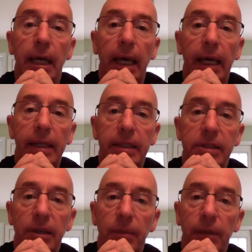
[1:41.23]
and it's
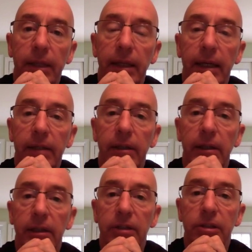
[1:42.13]
something
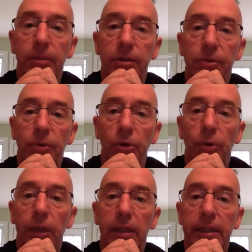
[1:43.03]
that customers will
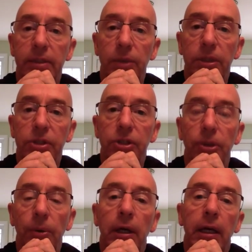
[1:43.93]
quickly switch
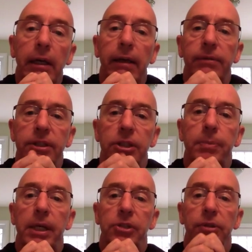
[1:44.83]
to. If it's a
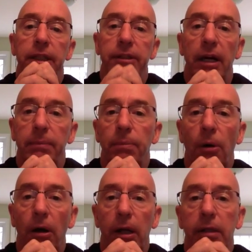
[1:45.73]
specialty type
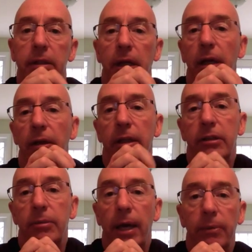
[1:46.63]
product,
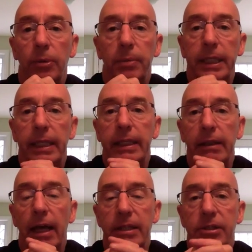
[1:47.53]
demand would be
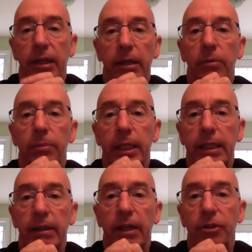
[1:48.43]
inelastic,
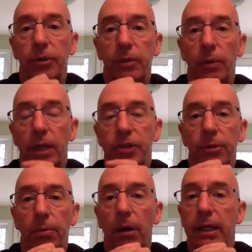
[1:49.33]
meaning that you can raise your
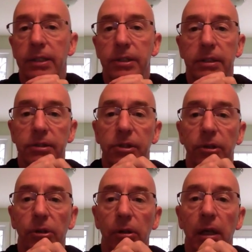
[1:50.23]
price and
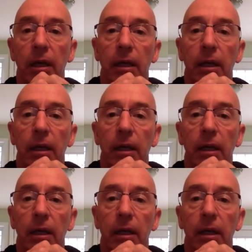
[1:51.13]
still